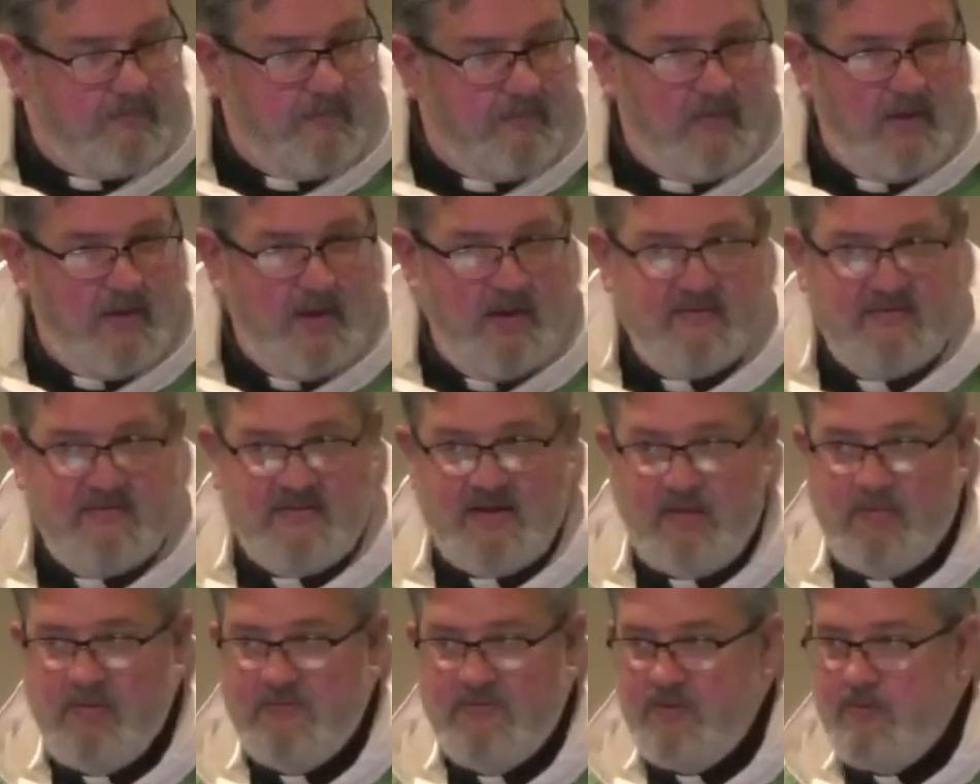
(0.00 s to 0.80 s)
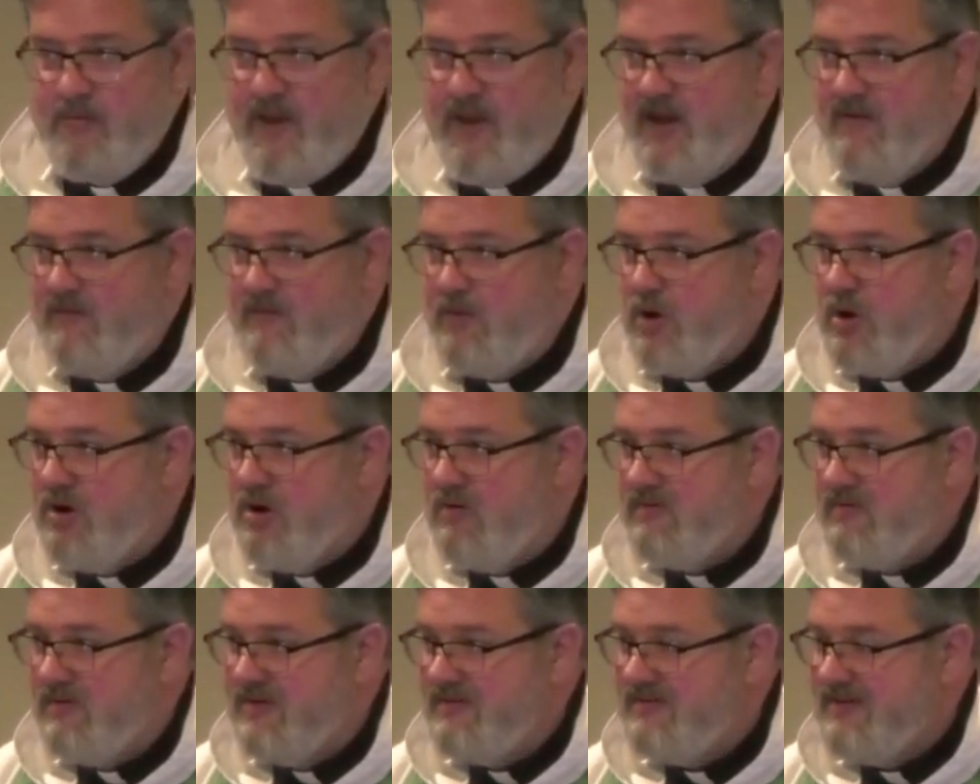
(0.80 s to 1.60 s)
Some of you may have heard of
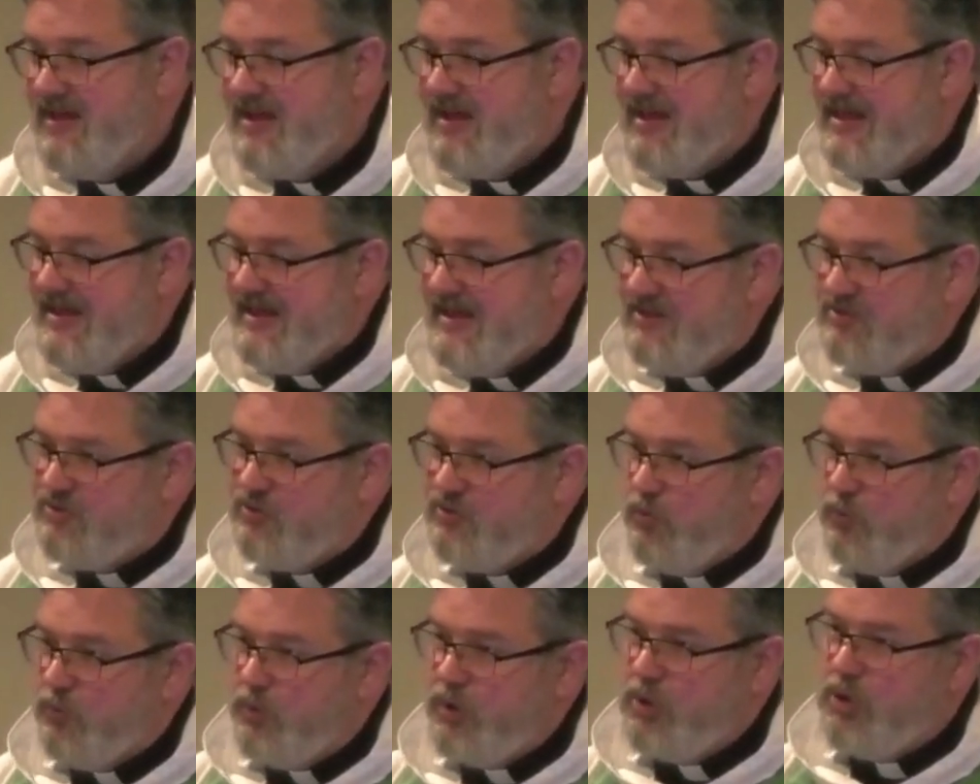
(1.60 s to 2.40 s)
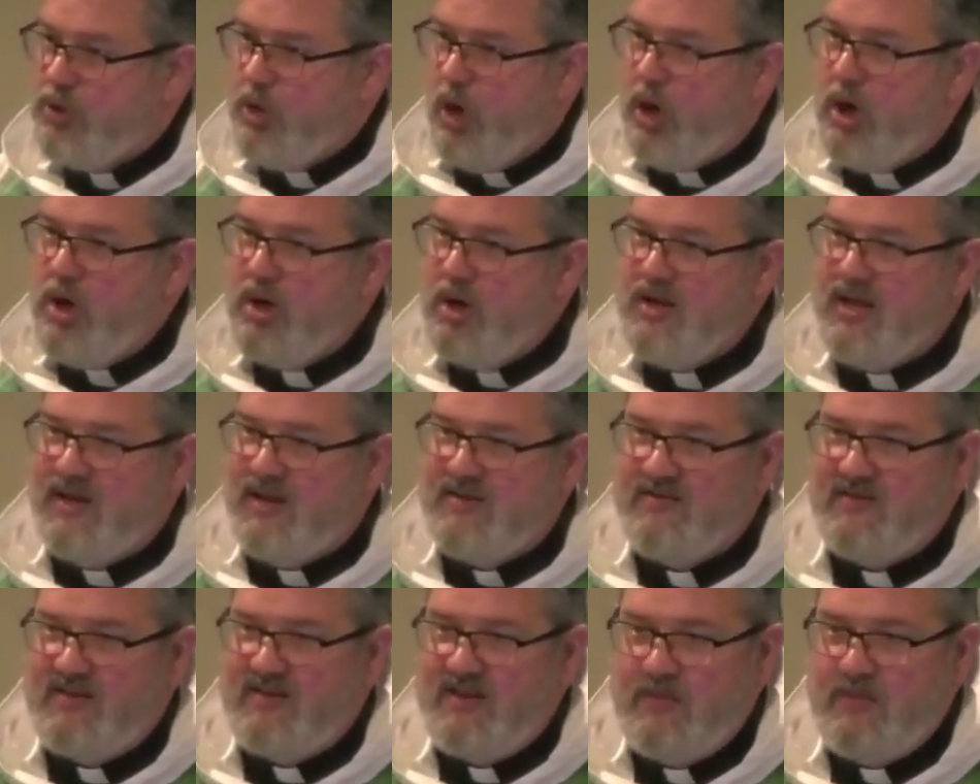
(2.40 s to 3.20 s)
this. It's regarded
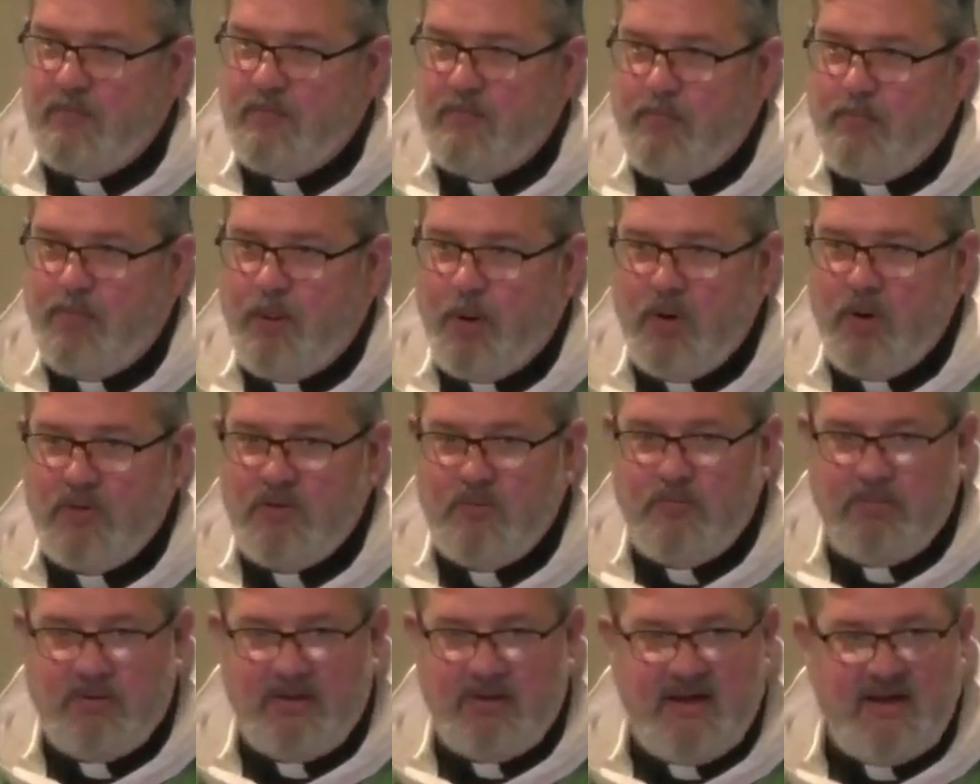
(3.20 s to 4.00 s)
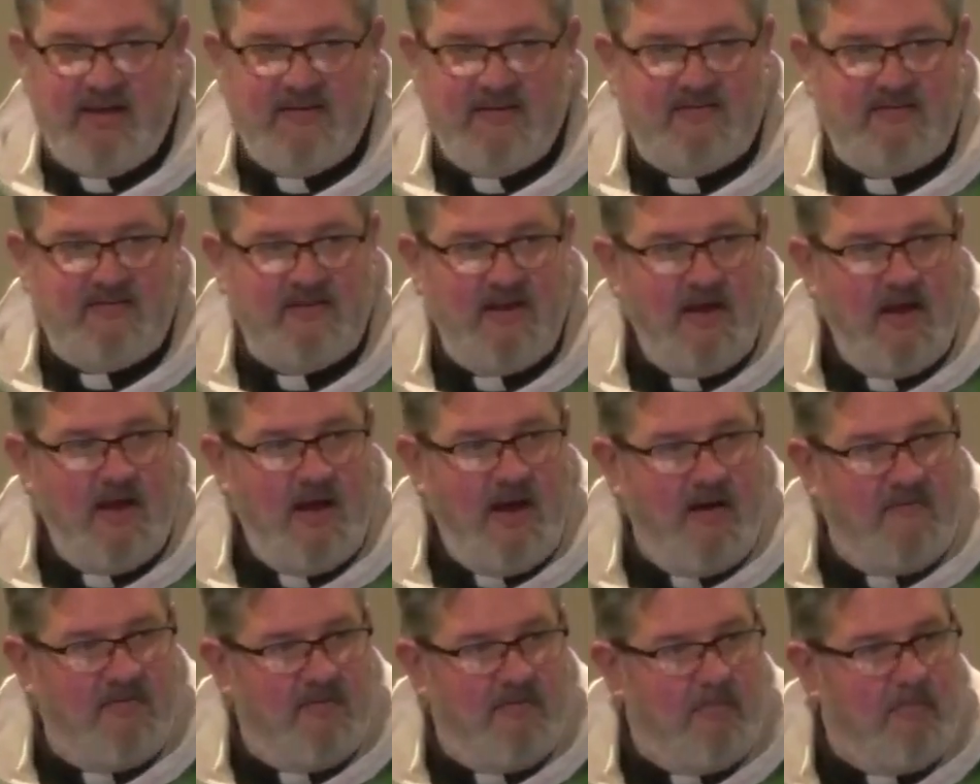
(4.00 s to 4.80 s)
as the birthplace
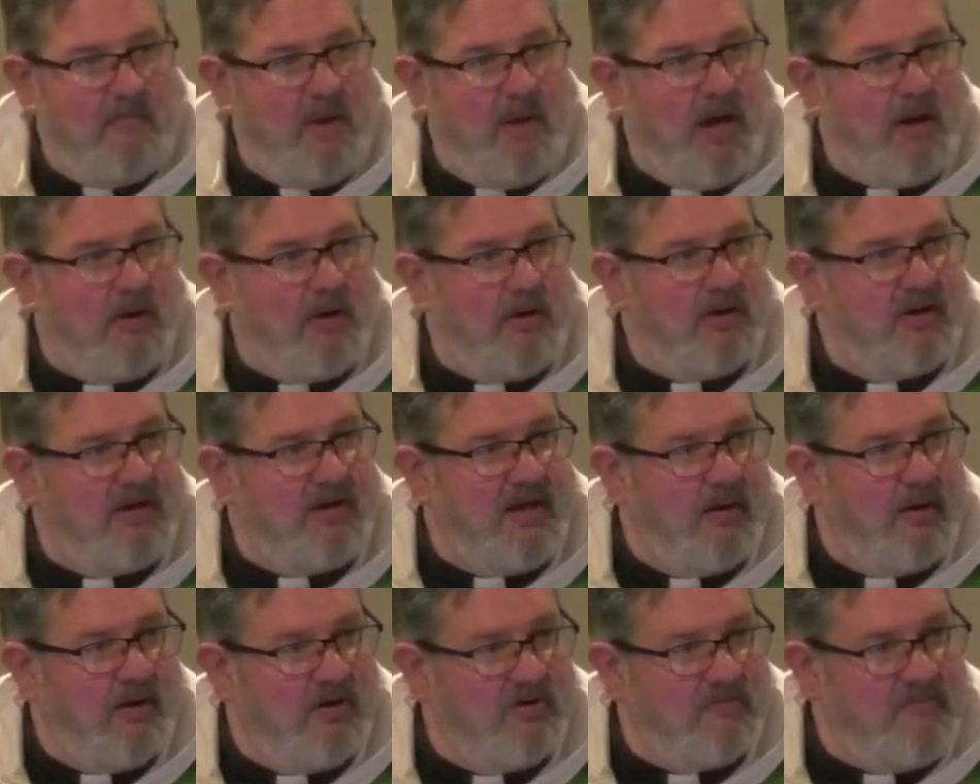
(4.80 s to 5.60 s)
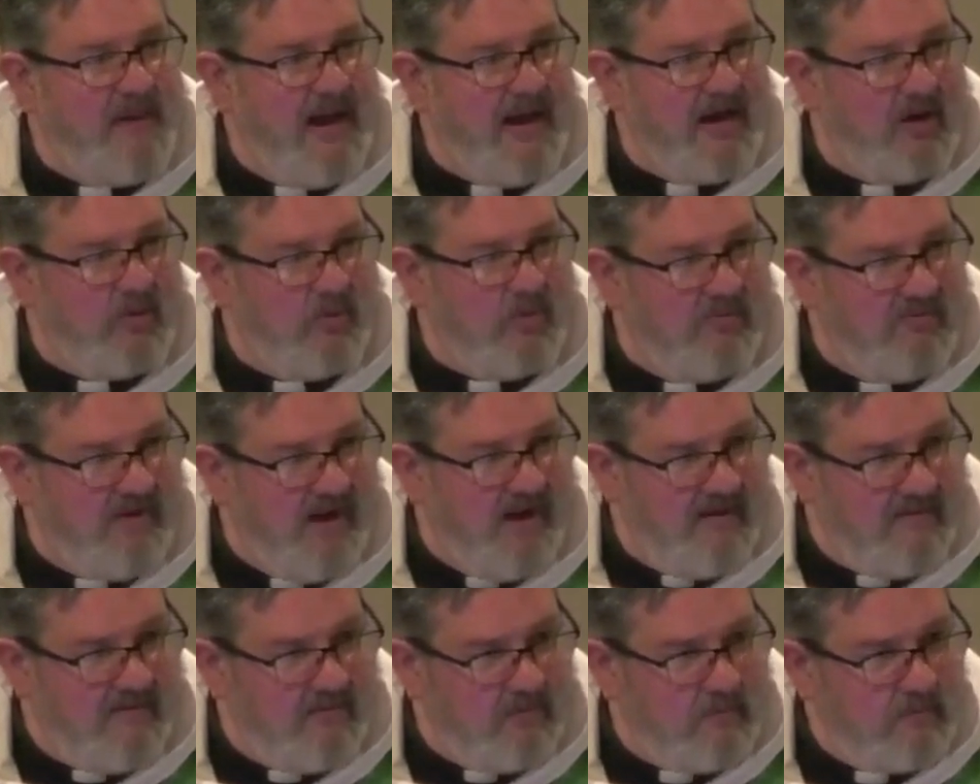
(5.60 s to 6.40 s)
of the modern charismatic
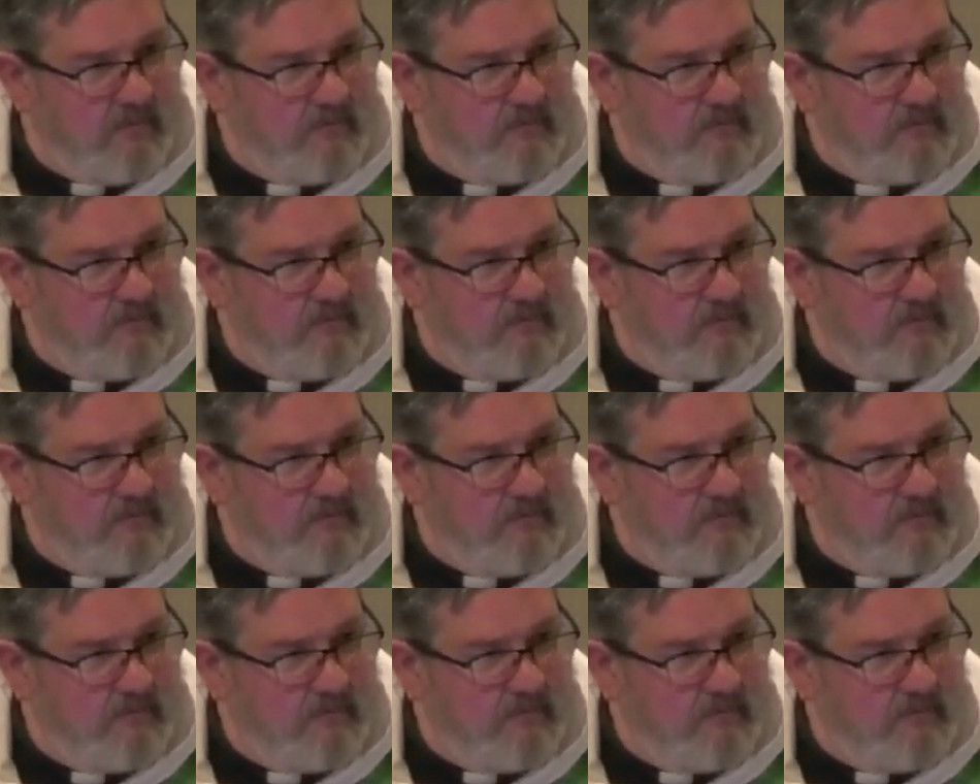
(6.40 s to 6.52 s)
revival.